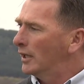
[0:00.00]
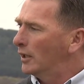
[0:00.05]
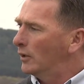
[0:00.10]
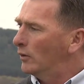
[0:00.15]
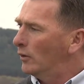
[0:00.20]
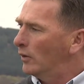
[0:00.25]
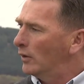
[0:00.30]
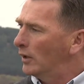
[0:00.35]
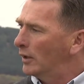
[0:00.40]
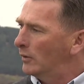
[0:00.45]
You
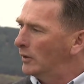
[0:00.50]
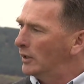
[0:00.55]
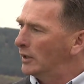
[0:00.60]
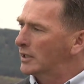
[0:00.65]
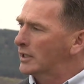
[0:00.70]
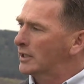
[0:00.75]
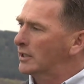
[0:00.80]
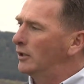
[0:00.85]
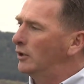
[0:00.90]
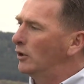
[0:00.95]
know,
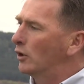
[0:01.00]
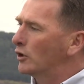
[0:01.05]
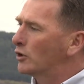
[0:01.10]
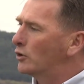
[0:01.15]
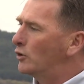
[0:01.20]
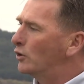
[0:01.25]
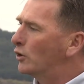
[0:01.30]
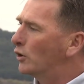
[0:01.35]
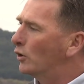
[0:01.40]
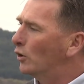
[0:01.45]
it's not
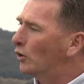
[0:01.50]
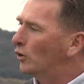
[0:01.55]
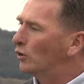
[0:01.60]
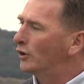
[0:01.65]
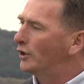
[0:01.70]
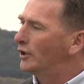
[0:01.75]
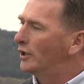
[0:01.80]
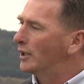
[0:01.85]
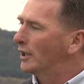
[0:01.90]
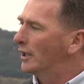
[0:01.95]
too
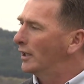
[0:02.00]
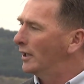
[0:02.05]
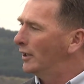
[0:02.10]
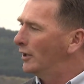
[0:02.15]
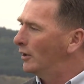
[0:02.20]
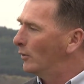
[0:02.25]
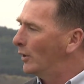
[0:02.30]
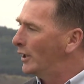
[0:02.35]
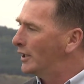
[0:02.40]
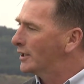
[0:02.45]
cold in the
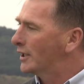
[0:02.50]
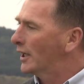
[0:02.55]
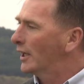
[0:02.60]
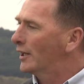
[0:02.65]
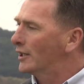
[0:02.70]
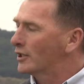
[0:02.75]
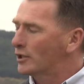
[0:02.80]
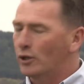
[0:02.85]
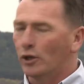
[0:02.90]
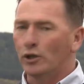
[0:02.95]
in the
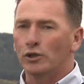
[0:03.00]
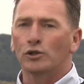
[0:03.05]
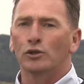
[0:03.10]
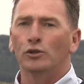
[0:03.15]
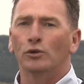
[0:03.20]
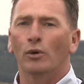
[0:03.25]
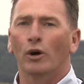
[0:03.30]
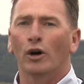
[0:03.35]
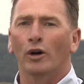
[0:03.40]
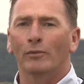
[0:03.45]
winter. It's not
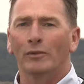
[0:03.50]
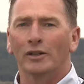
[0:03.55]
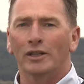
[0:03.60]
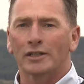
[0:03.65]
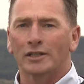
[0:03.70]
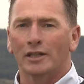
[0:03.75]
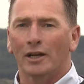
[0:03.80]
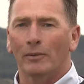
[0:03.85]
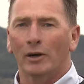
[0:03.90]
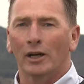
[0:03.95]
too warm in
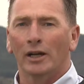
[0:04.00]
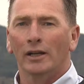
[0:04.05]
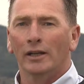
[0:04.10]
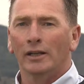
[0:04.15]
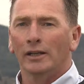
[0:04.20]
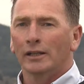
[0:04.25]
the summer.